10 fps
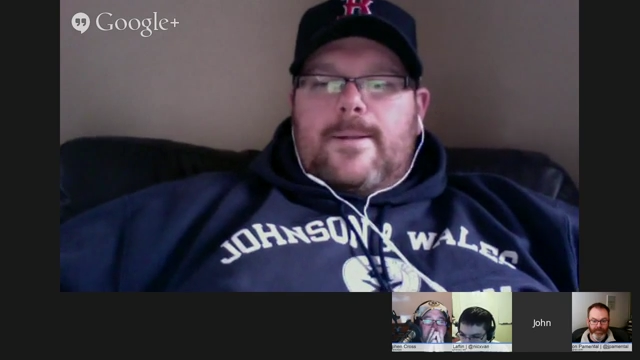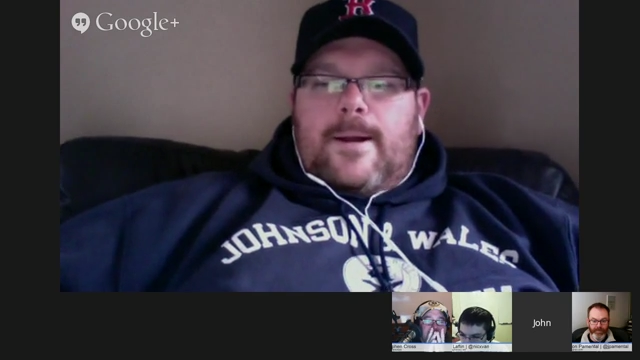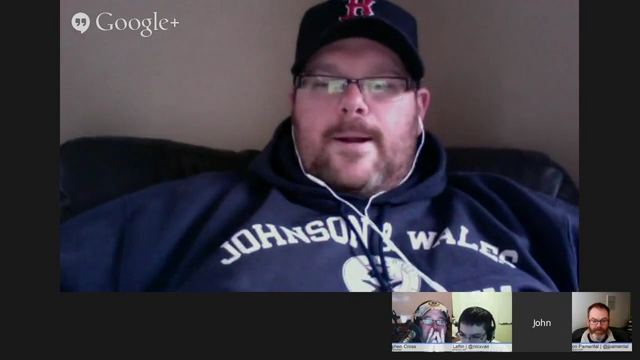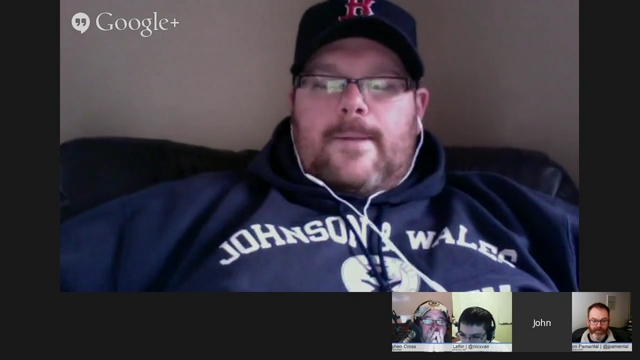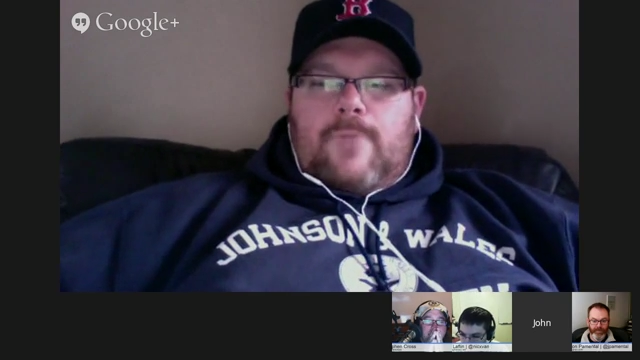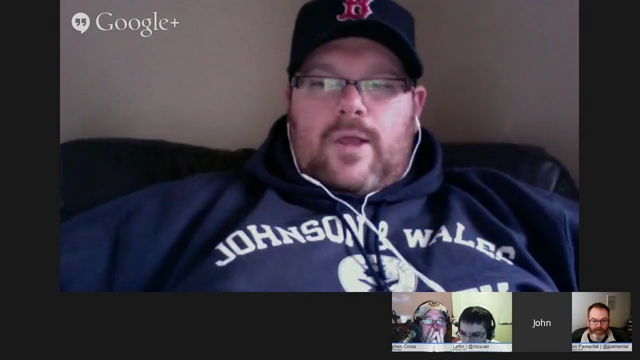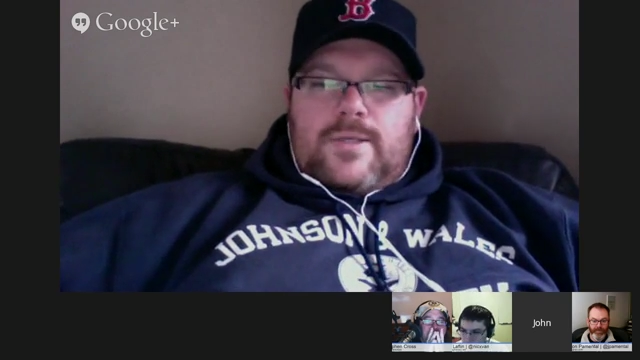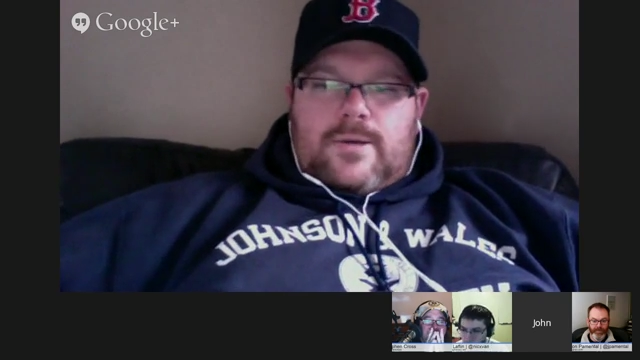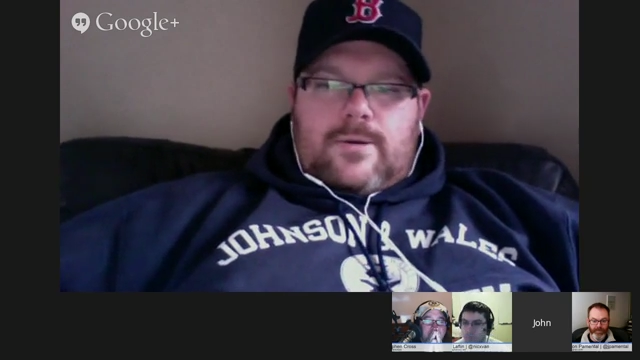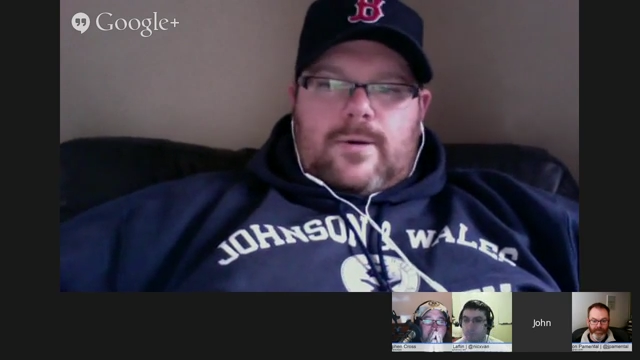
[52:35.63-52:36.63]

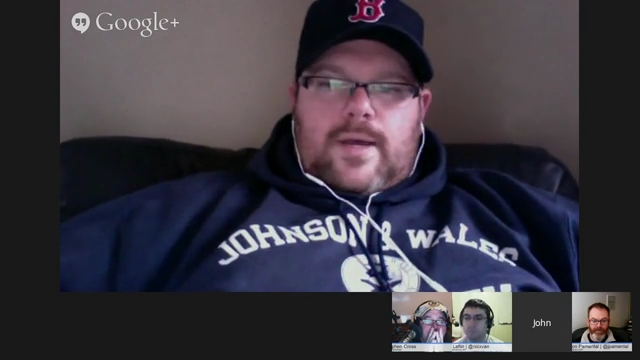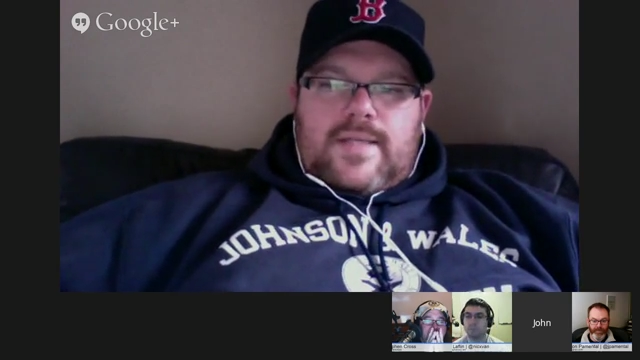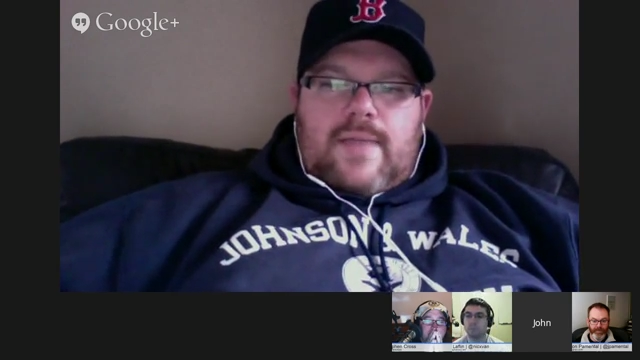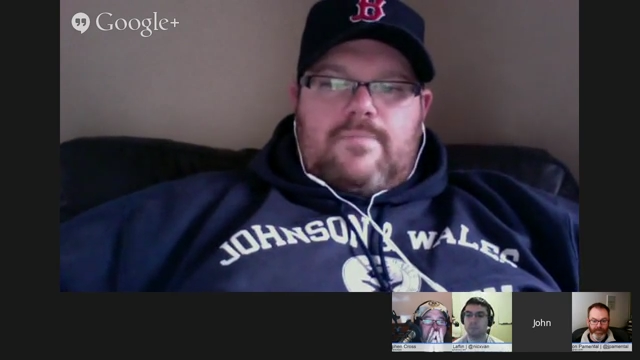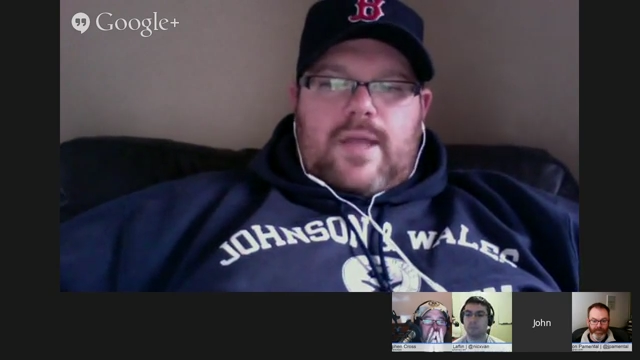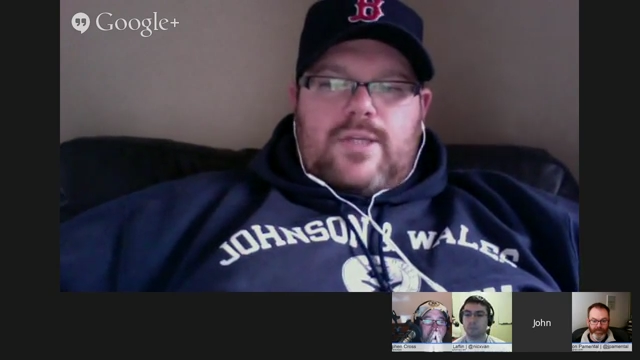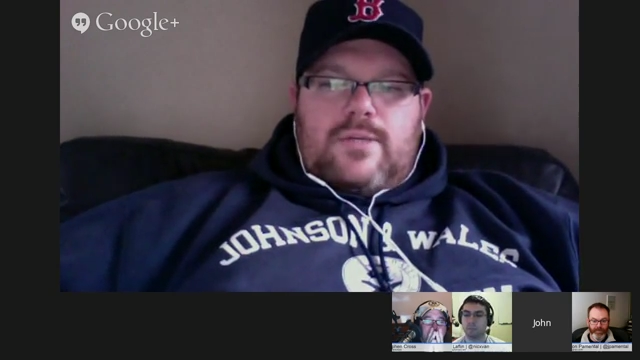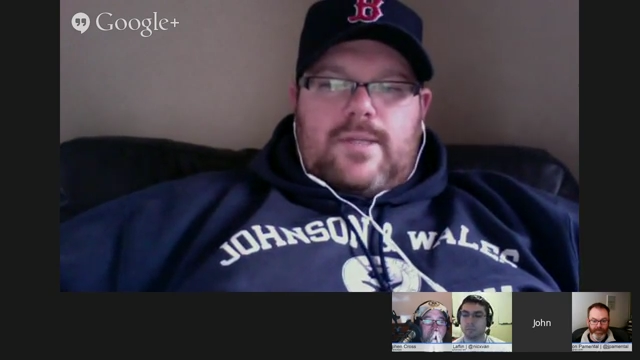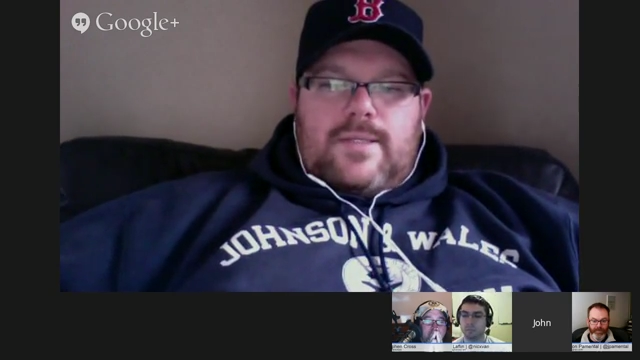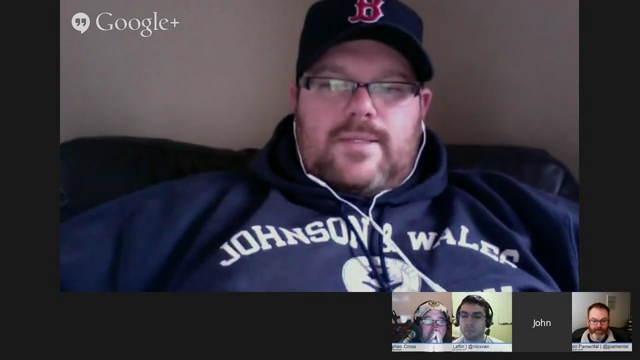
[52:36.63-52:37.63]
Also, Dan
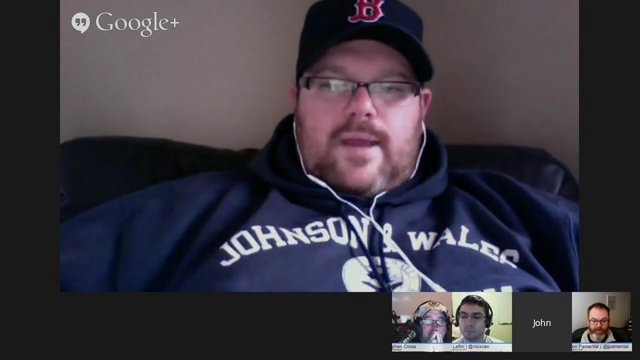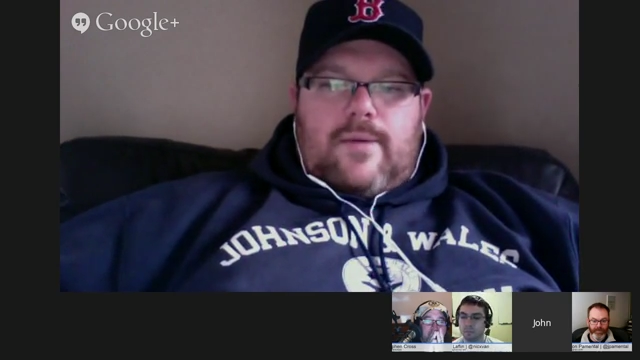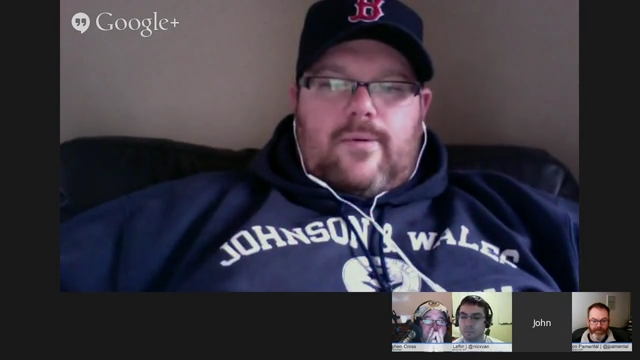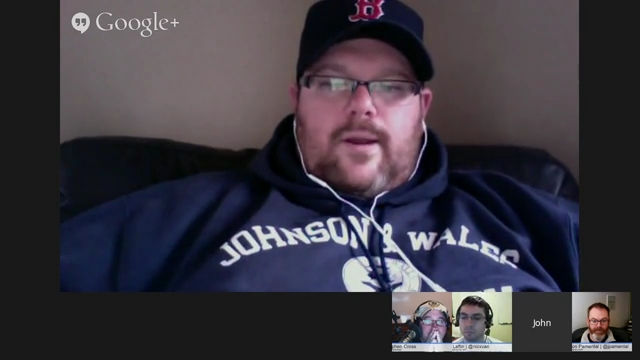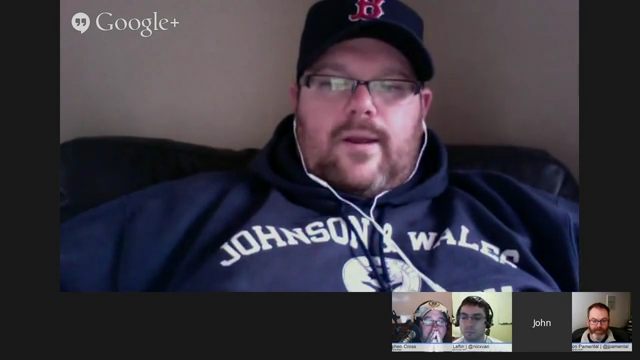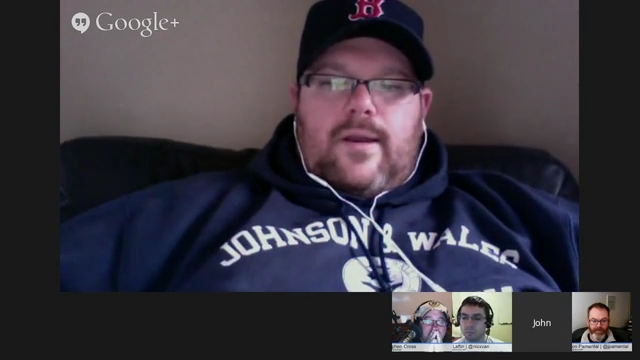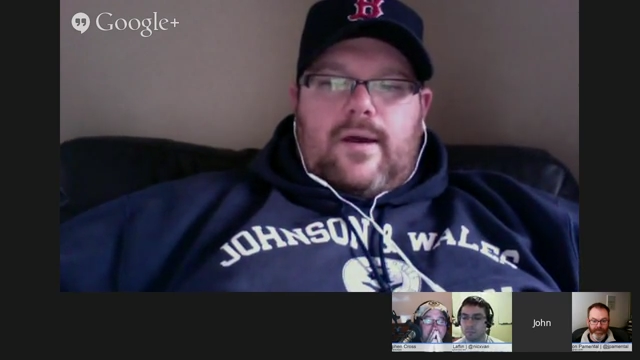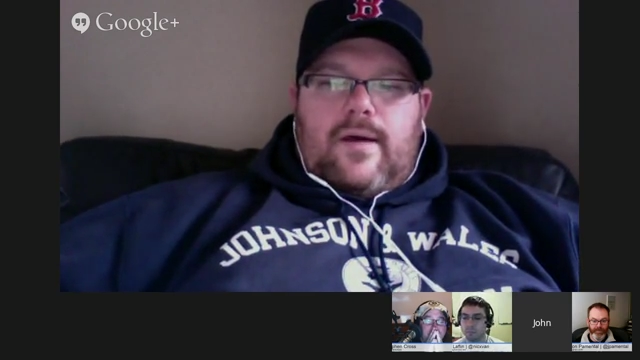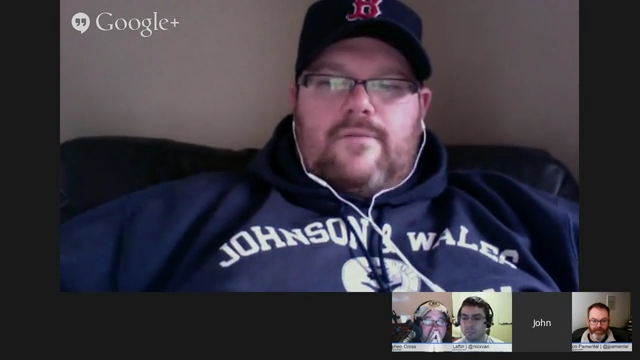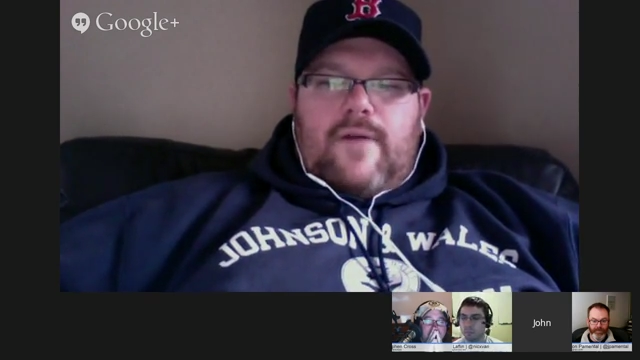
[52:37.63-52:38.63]
Benjamin's network,
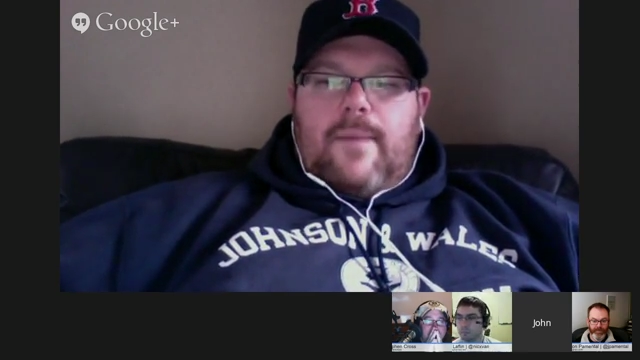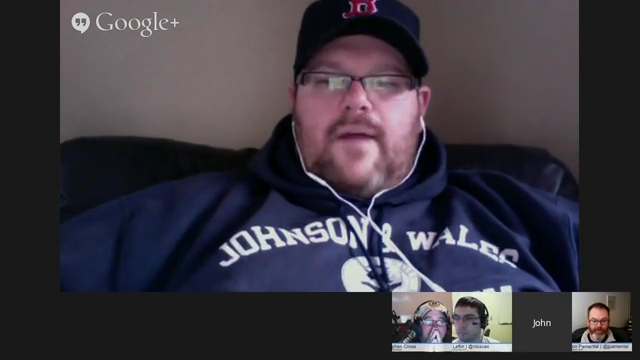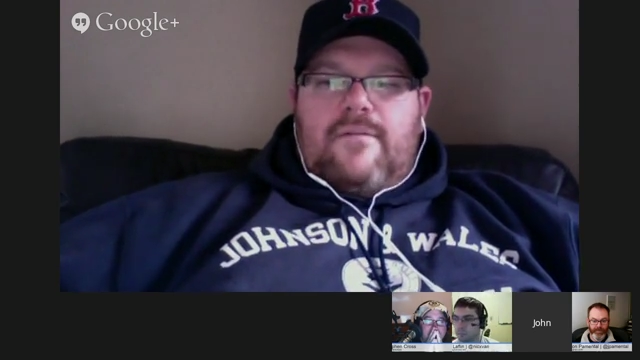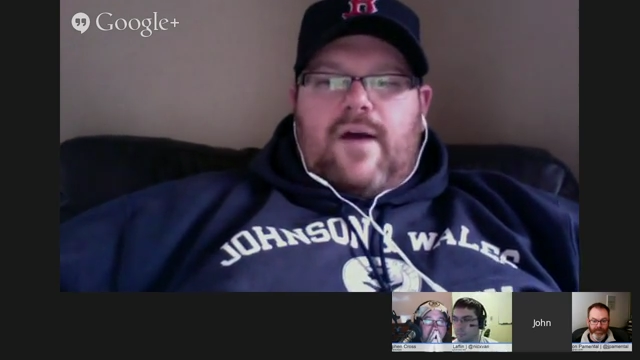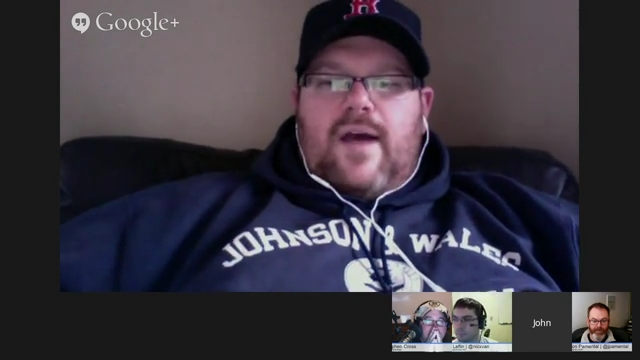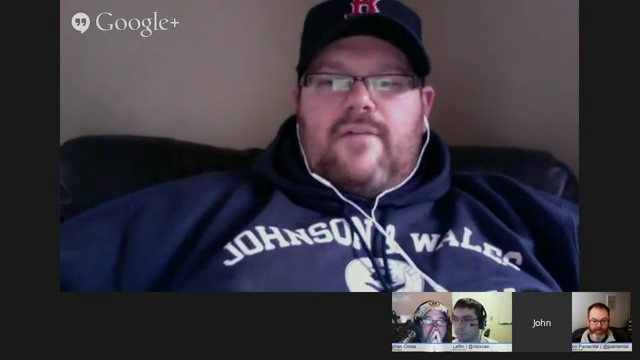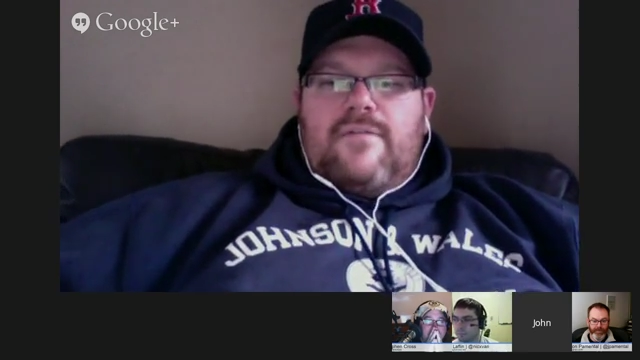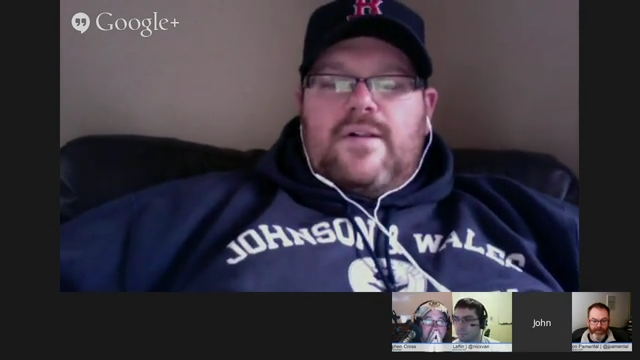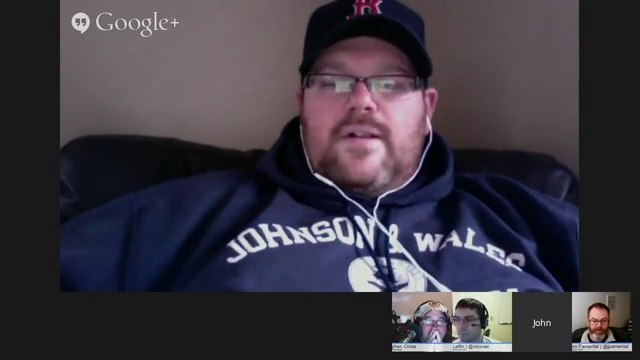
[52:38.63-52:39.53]
5x5.